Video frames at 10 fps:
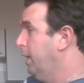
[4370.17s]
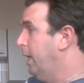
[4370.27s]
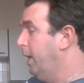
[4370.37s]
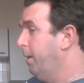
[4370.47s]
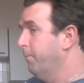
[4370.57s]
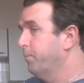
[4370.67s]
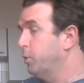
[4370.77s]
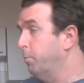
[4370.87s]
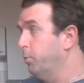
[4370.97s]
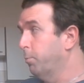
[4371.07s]

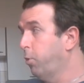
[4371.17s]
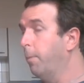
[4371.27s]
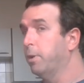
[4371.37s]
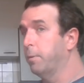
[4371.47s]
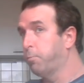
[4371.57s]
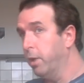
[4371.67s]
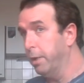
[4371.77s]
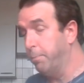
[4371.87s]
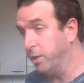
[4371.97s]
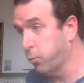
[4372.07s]
You probably
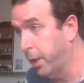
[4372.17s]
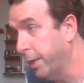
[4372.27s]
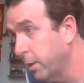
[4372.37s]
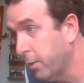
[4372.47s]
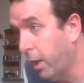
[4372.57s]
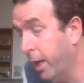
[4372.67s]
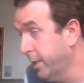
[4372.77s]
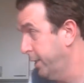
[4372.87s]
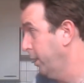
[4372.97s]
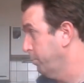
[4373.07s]
the best way that I
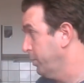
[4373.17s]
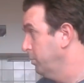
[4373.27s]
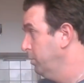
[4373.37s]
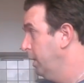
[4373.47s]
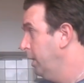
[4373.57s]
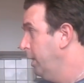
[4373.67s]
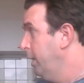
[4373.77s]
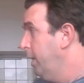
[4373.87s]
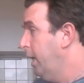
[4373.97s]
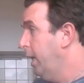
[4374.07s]
could help you
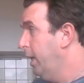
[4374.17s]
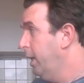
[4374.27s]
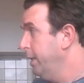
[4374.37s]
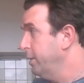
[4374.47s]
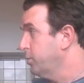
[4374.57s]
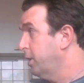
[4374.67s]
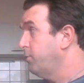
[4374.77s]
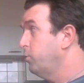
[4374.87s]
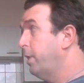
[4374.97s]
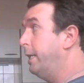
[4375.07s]
is to give
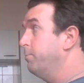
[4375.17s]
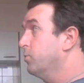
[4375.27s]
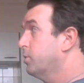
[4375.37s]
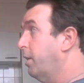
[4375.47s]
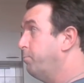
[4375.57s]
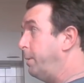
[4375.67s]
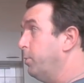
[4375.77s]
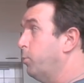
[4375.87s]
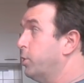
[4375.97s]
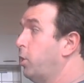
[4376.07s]
you names of
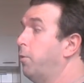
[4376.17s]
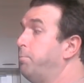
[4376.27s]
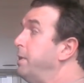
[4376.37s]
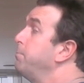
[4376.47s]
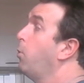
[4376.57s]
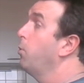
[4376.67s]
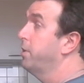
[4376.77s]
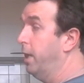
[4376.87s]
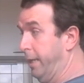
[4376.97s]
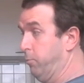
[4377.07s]
people who would know a bit more
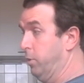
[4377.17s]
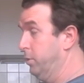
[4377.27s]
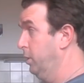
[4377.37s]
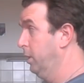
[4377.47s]
than I would.